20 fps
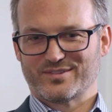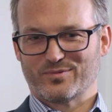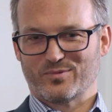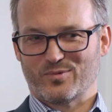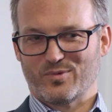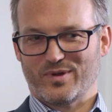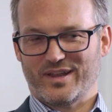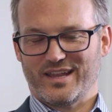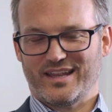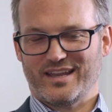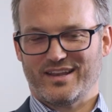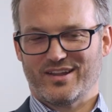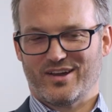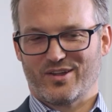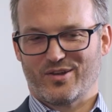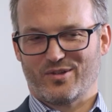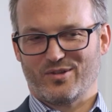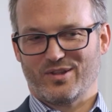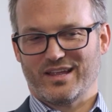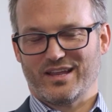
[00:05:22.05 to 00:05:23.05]
we
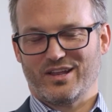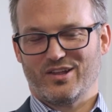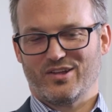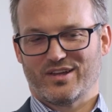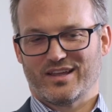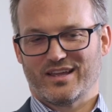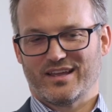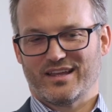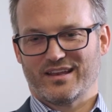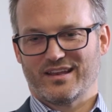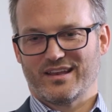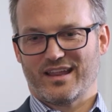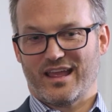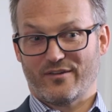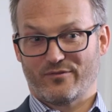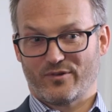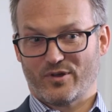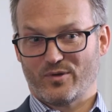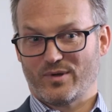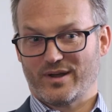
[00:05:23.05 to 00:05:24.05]
not only look at
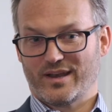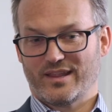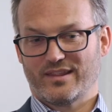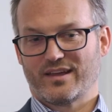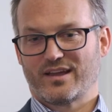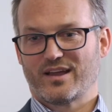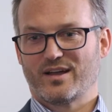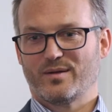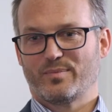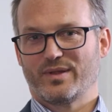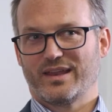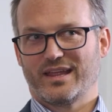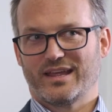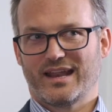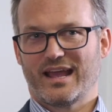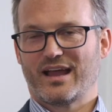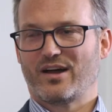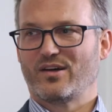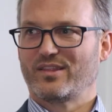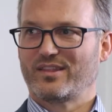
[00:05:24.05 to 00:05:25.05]
everyone in the company and
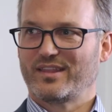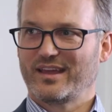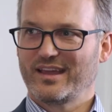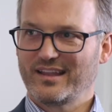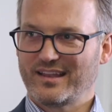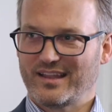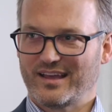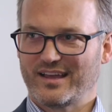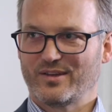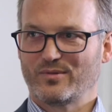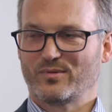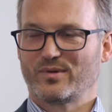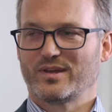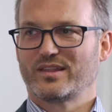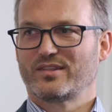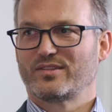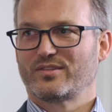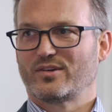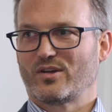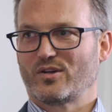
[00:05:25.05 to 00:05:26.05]
how they align
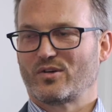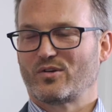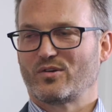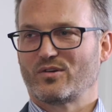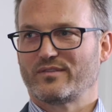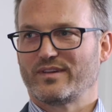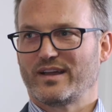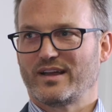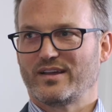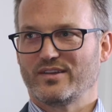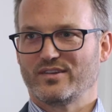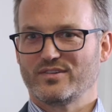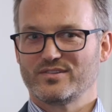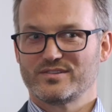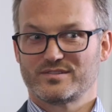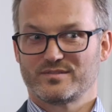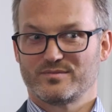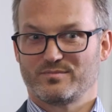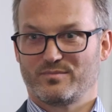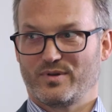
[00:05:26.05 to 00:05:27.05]
with our core
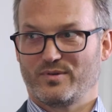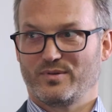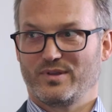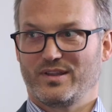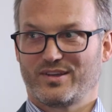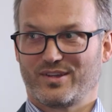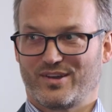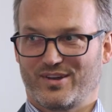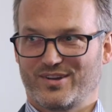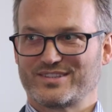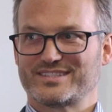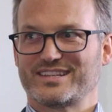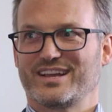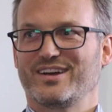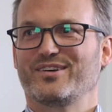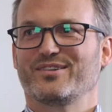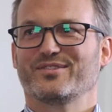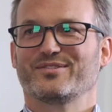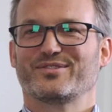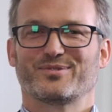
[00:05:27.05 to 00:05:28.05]
values, but we look at
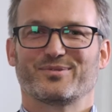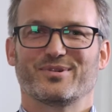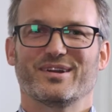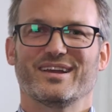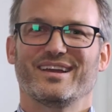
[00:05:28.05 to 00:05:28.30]
ourselves.